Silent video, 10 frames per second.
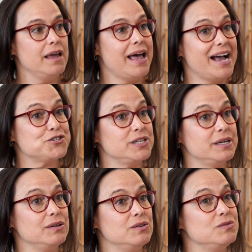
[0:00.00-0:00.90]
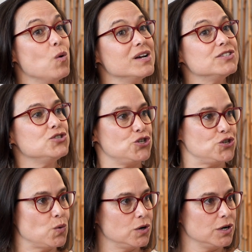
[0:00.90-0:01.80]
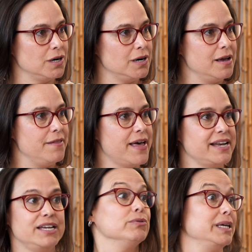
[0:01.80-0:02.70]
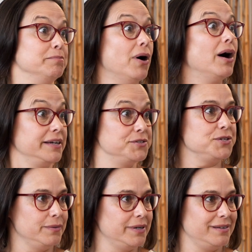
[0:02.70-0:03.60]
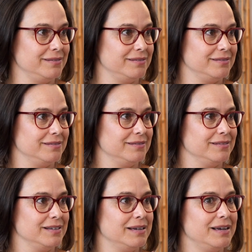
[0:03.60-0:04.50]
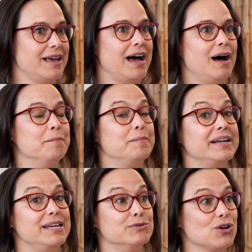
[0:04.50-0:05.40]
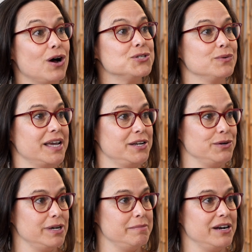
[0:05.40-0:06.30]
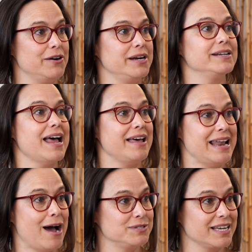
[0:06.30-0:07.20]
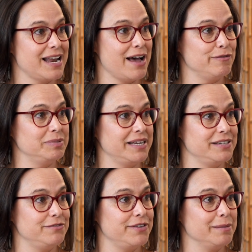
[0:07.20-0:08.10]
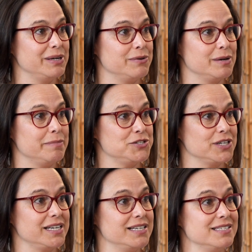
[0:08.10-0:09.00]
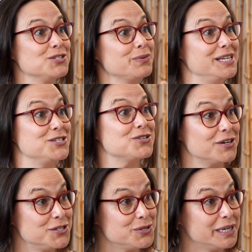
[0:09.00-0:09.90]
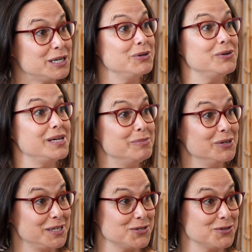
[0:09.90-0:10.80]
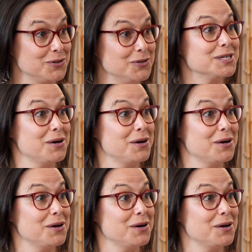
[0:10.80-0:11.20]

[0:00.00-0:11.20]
actually wasn't sure that he really bought into it. But he was also getting remarried and now was going to have a blended family with a bunch of kids. And so he started doing community building circles at